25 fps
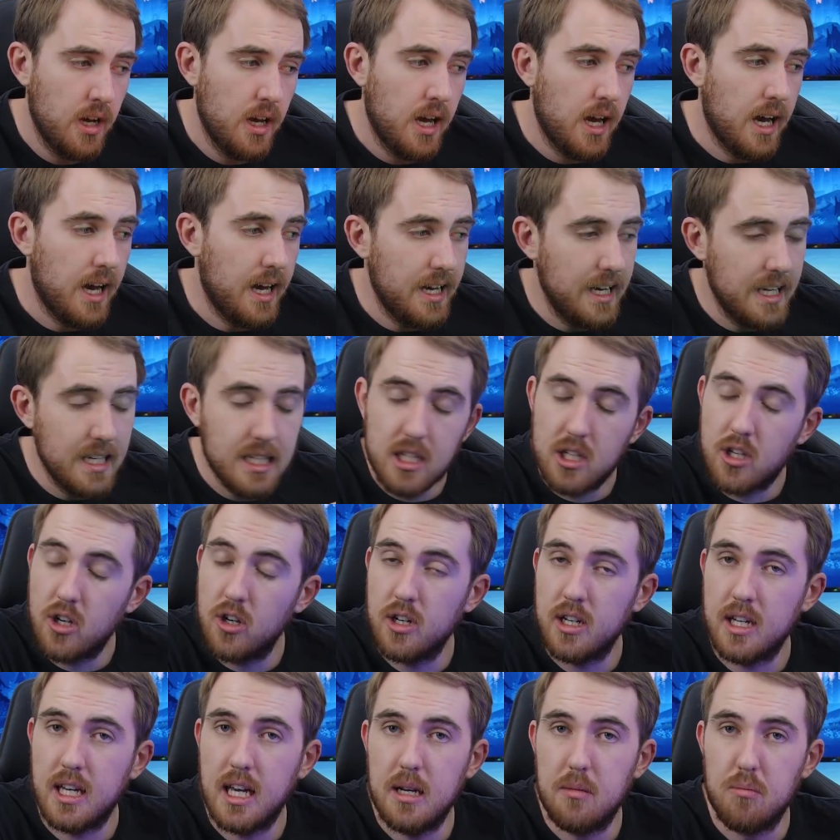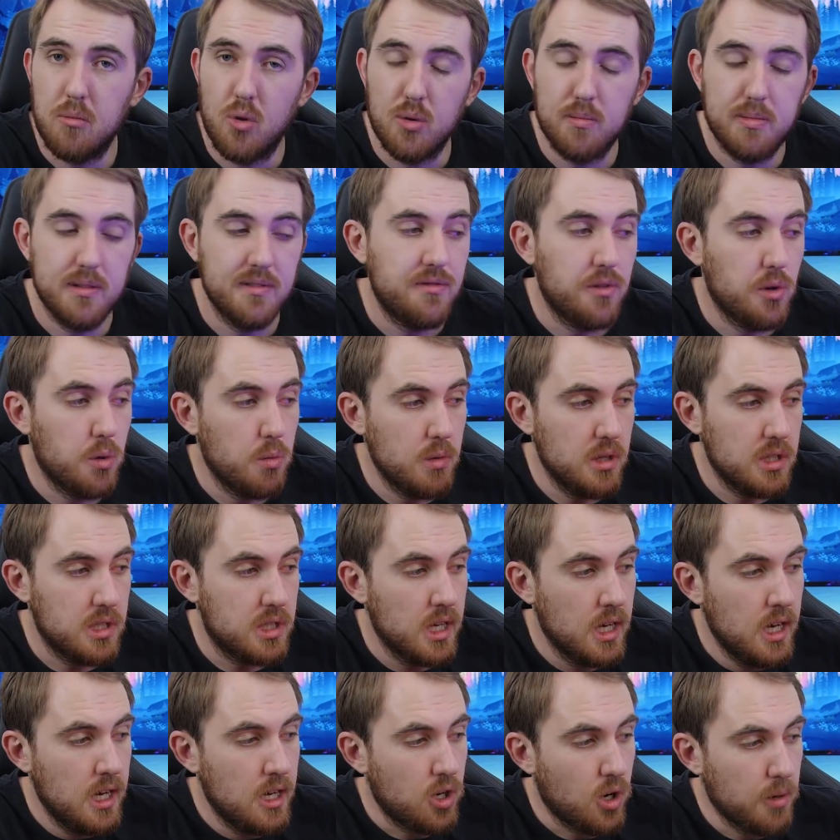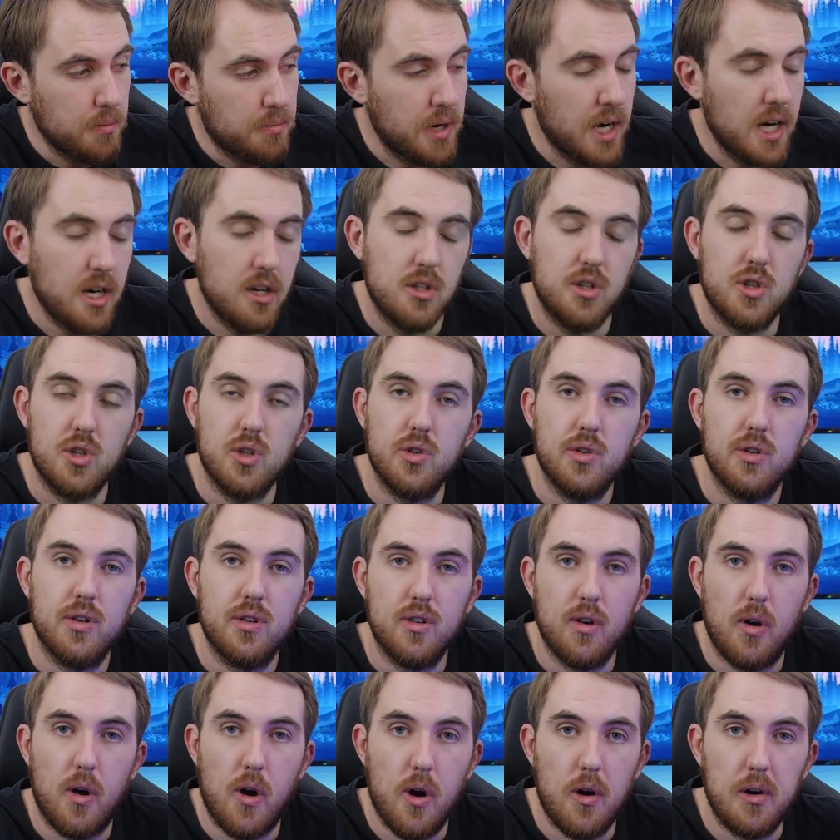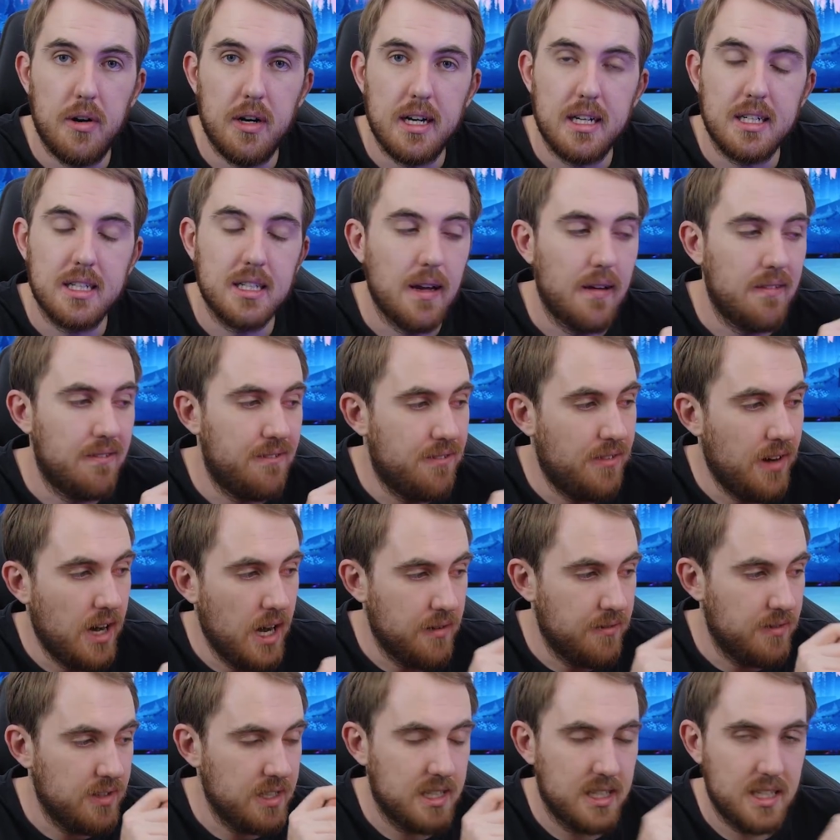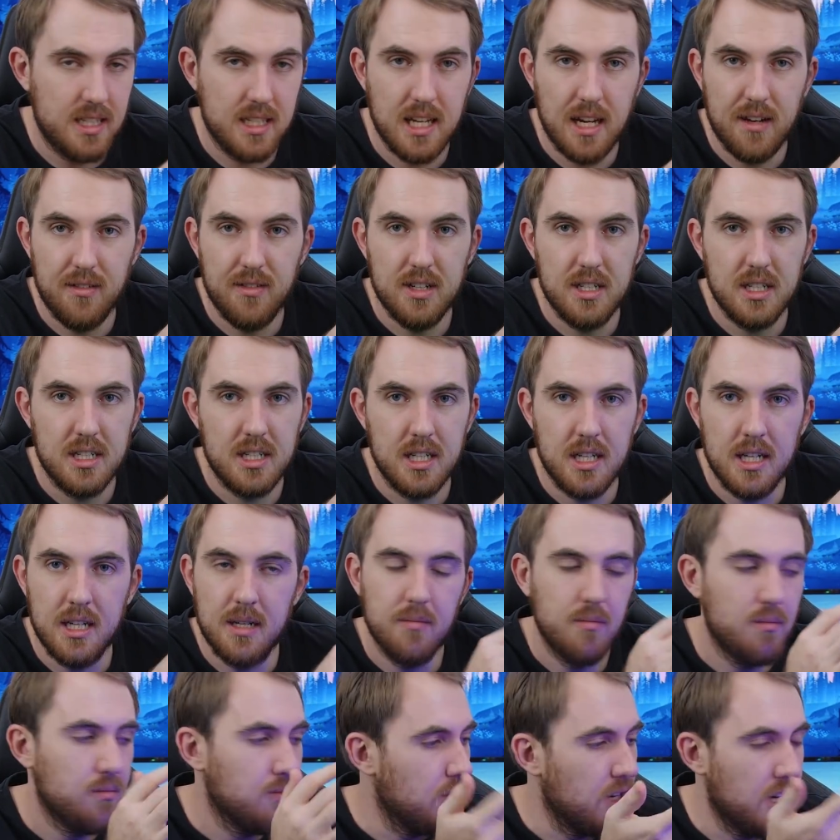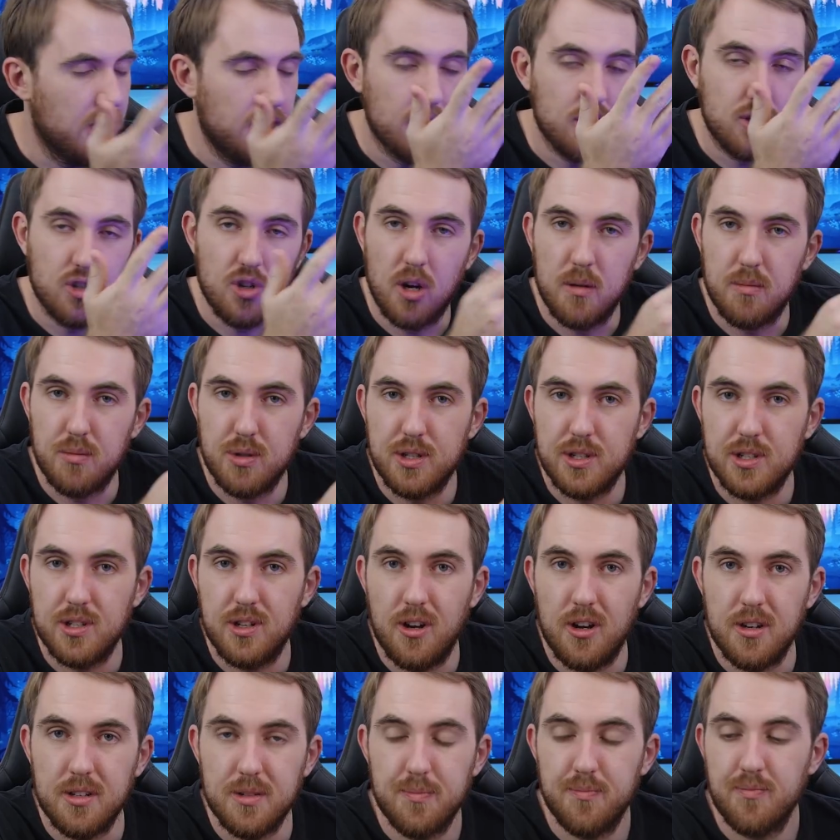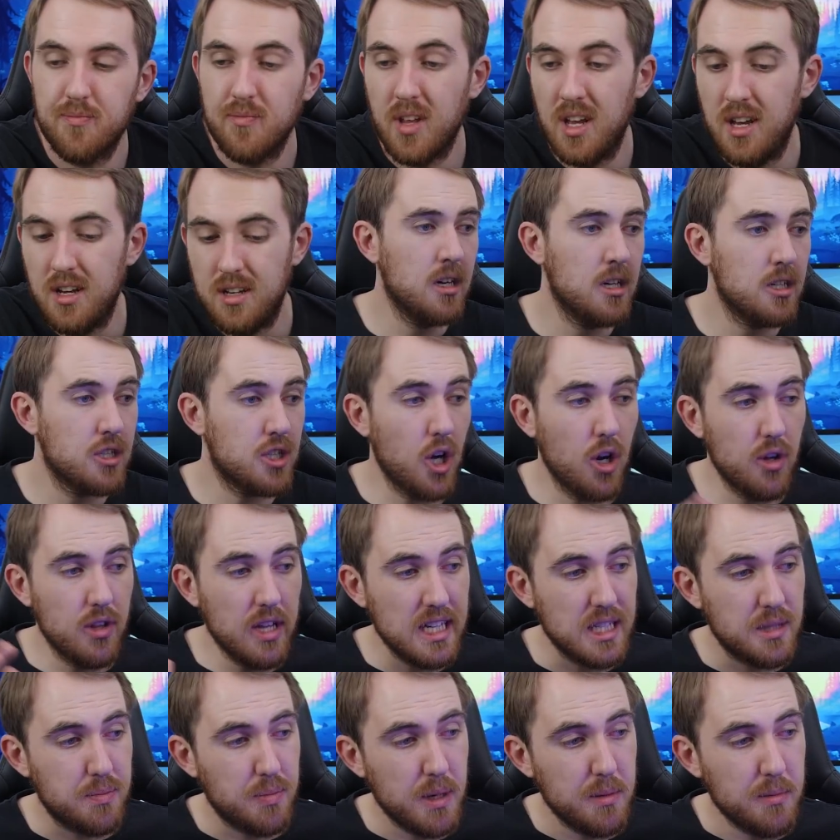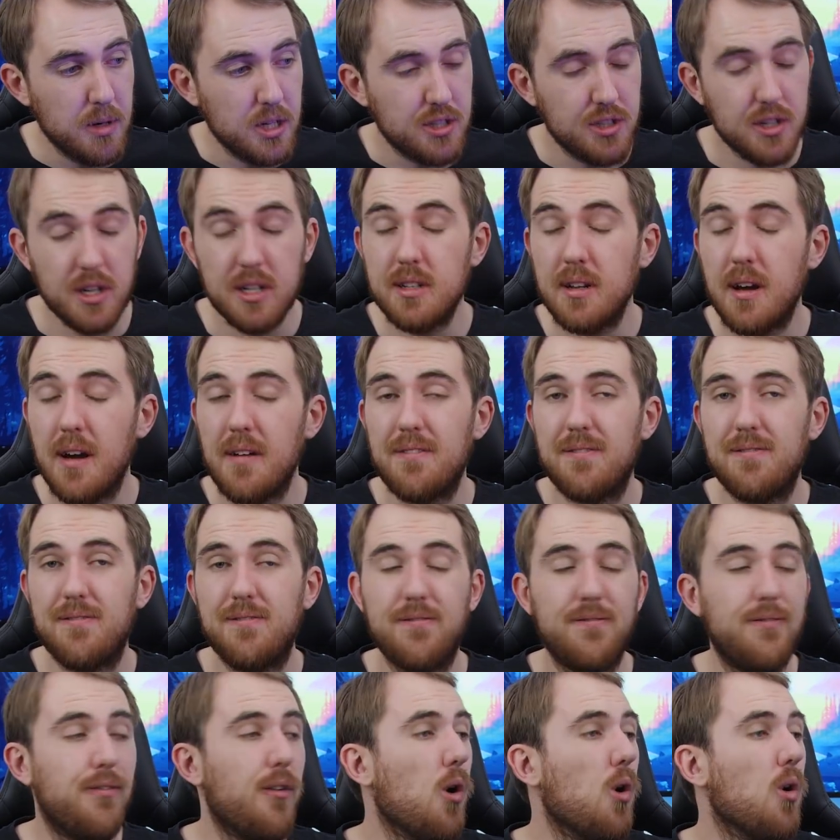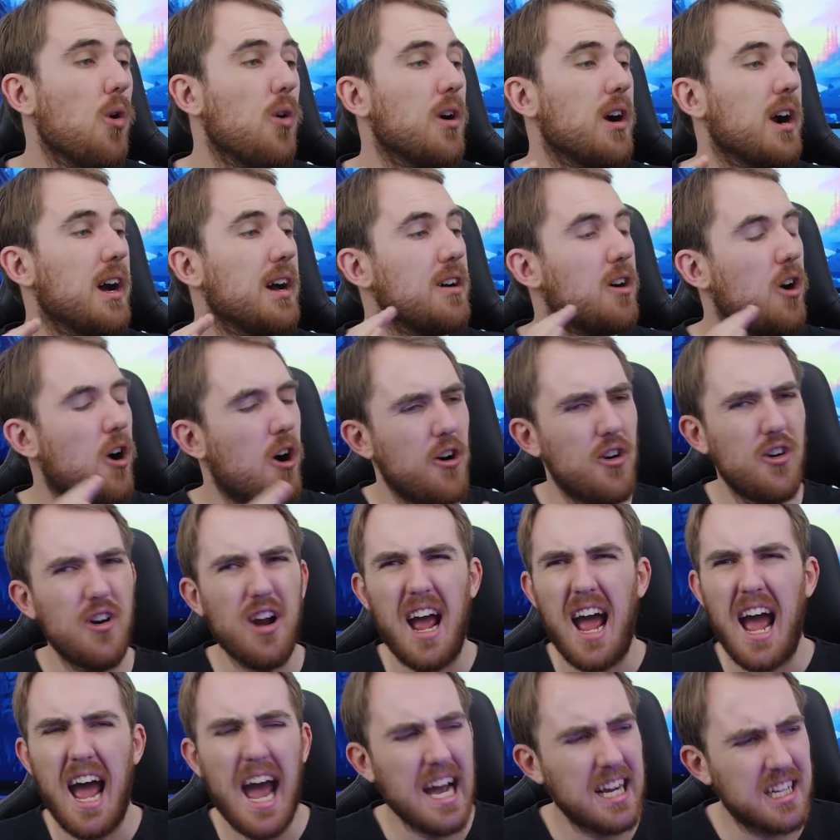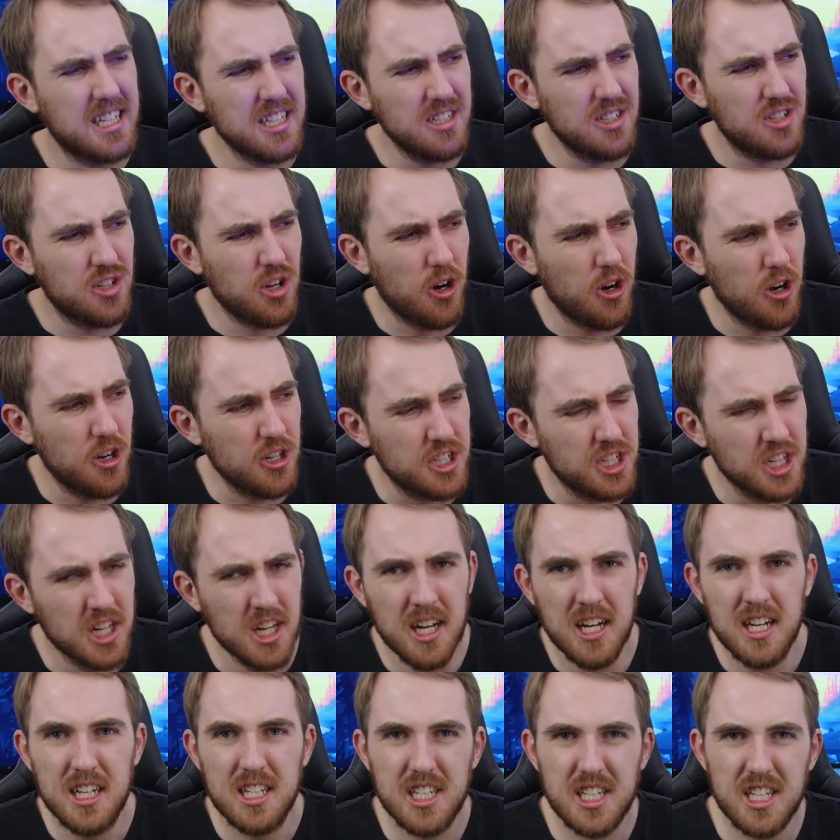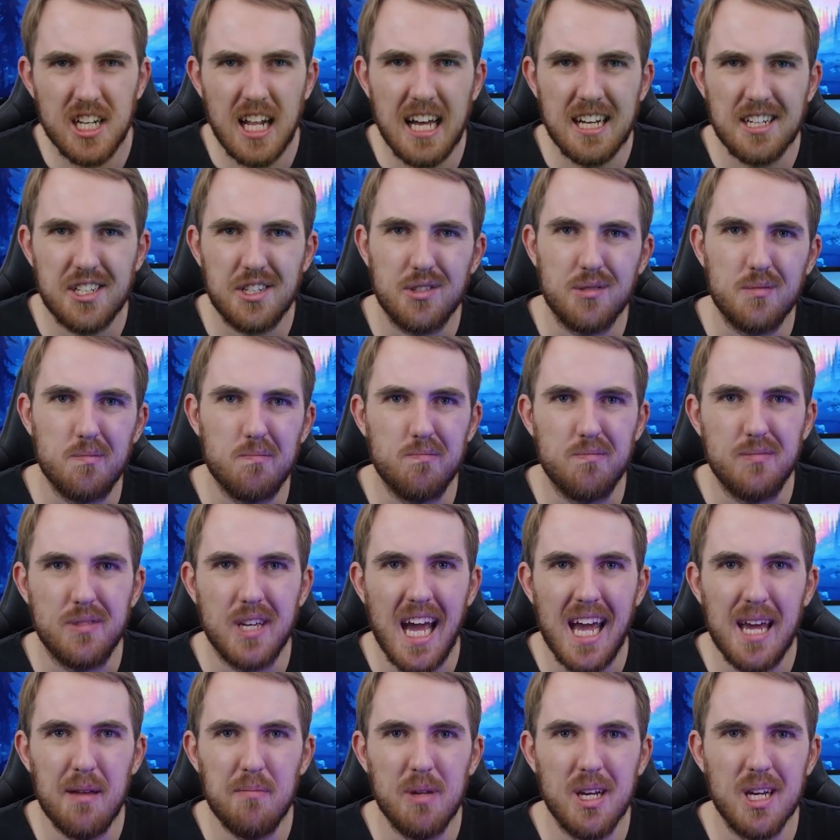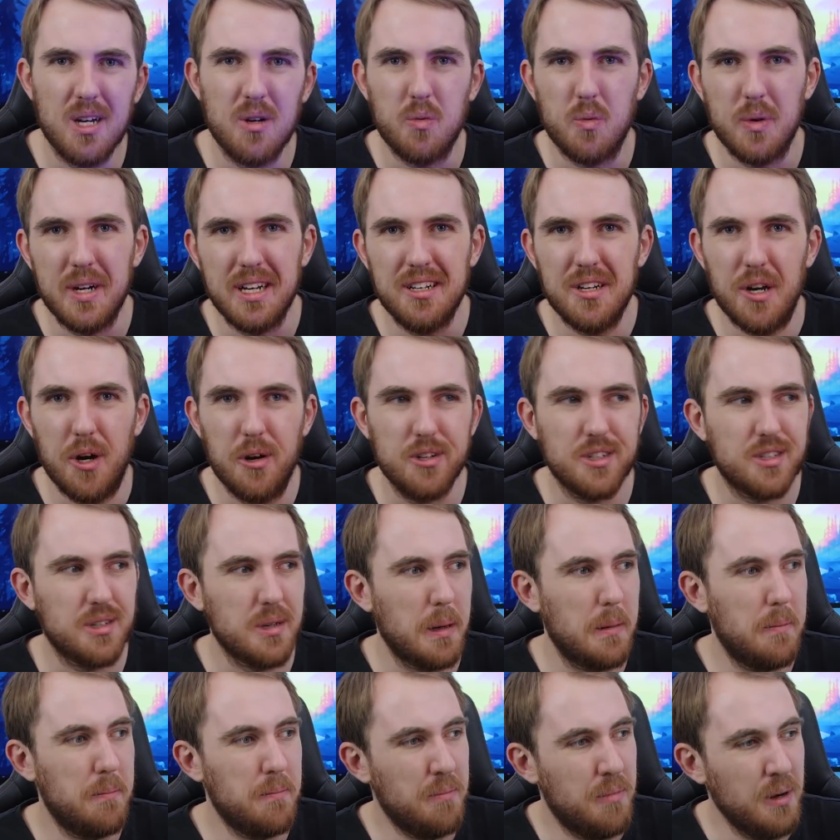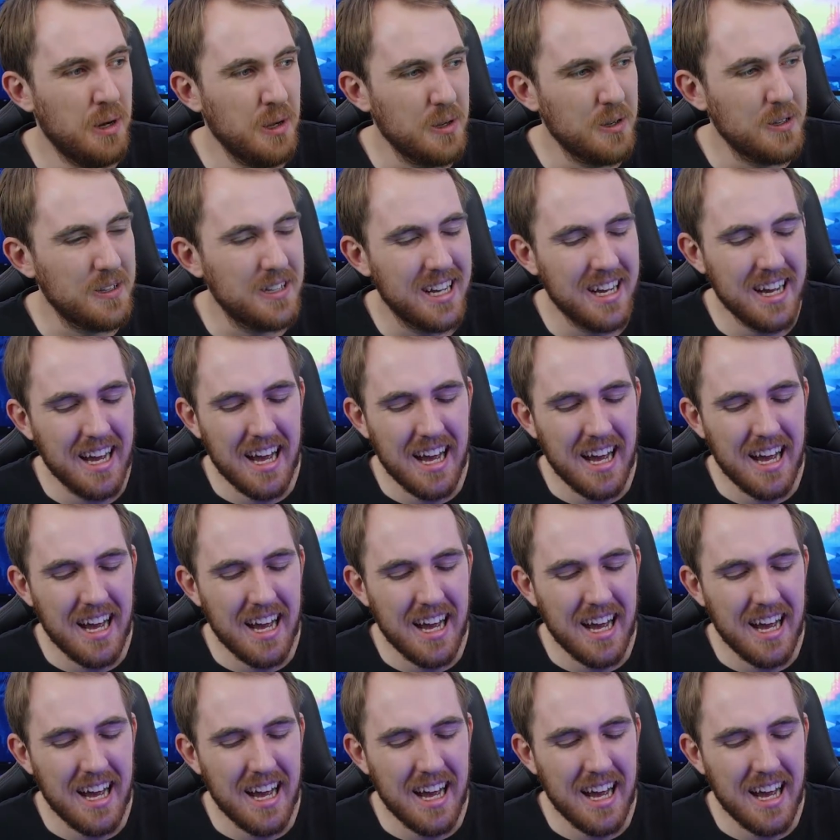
uh, it is going to get more performance compared to the RX 570 in the top slot. So that's pretty much it uh, for uh, our Hackintosh slash gaming Windows uh, build.